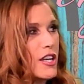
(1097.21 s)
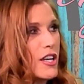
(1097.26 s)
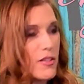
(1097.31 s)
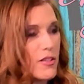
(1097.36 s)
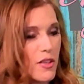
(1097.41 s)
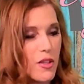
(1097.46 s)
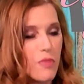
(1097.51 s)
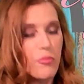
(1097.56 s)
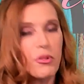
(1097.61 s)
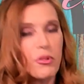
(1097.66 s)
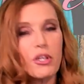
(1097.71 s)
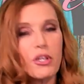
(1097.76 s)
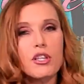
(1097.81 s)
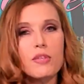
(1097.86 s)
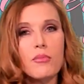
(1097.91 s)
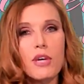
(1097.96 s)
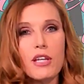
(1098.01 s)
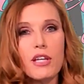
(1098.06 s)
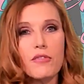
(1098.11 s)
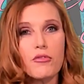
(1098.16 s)
So the book of
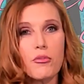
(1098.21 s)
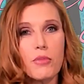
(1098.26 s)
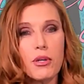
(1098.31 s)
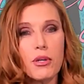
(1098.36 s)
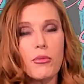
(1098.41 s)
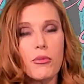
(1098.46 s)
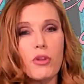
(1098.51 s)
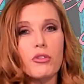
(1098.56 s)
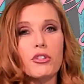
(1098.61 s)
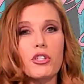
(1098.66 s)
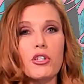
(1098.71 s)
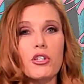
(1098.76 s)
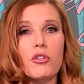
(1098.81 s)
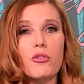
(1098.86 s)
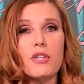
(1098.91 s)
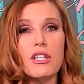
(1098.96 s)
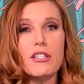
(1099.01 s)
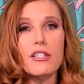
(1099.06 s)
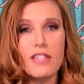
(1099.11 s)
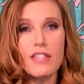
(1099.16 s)
the month for Big Bold
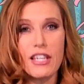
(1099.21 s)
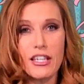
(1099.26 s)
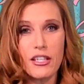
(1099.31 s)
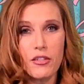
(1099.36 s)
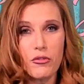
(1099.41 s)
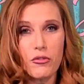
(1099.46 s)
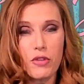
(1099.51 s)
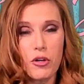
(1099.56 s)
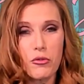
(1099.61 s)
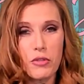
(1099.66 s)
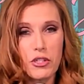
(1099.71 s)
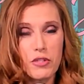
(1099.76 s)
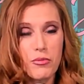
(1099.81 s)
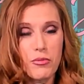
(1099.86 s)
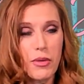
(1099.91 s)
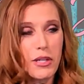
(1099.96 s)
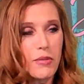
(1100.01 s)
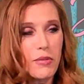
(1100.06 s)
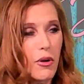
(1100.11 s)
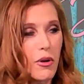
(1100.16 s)
You is Think and Grow
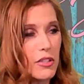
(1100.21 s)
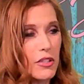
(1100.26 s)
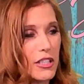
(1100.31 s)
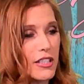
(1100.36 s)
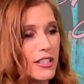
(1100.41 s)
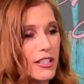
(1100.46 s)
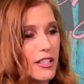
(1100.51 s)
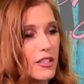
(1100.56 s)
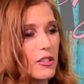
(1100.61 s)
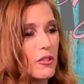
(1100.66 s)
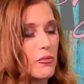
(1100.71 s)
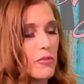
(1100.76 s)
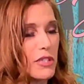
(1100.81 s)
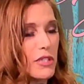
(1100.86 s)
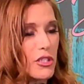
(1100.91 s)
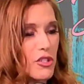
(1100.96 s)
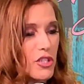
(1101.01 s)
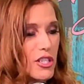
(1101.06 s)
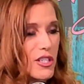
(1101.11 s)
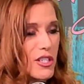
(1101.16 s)
Rich by Napoleon Hill,
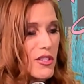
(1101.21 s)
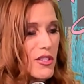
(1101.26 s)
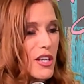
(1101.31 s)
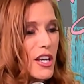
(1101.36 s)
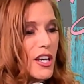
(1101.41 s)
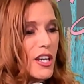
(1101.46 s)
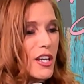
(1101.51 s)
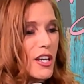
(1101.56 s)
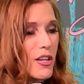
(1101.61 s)
which is